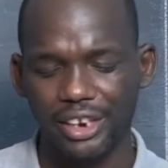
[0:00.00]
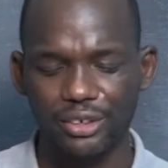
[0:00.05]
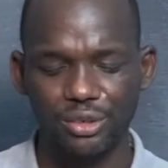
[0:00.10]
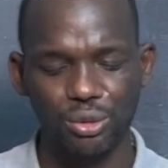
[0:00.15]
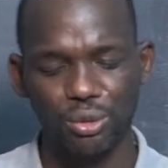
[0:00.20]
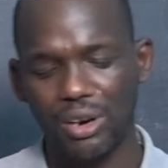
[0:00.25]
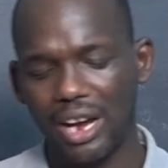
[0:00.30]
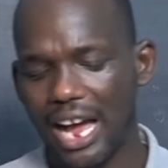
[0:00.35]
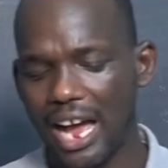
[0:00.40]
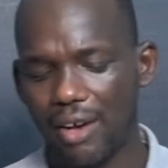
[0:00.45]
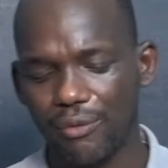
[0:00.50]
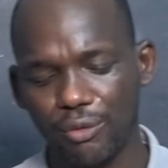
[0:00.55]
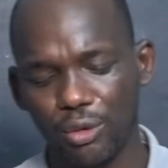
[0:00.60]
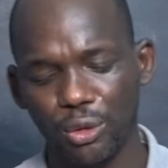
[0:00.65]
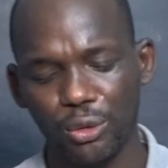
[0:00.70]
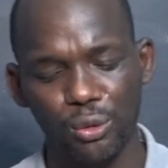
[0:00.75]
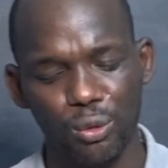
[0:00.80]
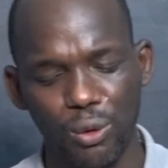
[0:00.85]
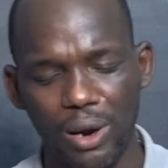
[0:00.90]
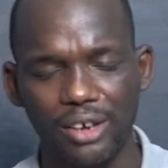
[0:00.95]
you have or
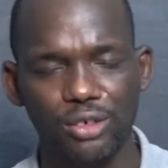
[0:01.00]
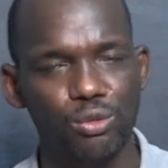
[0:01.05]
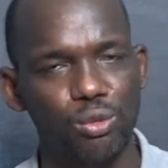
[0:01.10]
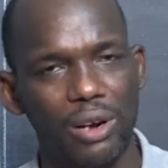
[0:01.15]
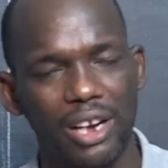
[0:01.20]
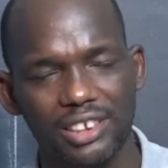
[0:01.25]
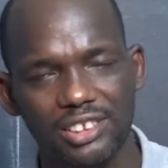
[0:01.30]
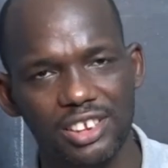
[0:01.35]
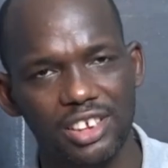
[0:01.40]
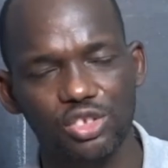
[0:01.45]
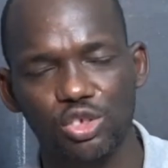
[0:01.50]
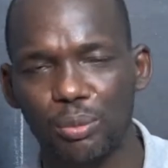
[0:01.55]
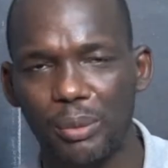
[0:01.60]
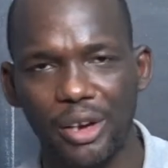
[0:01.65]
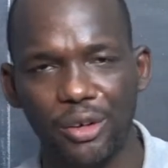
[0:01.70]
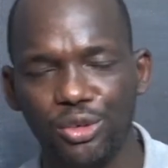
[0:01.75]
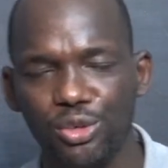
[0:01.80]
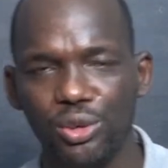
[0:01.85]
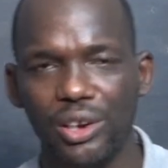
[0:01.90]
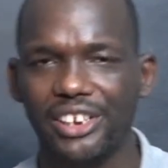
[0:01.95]
you want to access, by
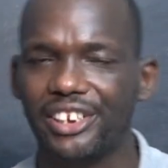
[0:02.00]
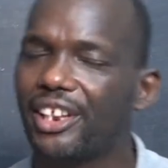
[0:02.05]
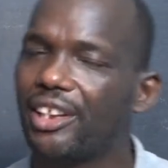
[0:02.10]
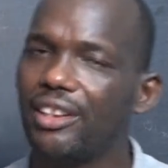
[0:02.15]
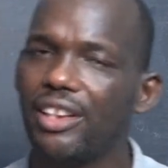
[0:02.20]
using your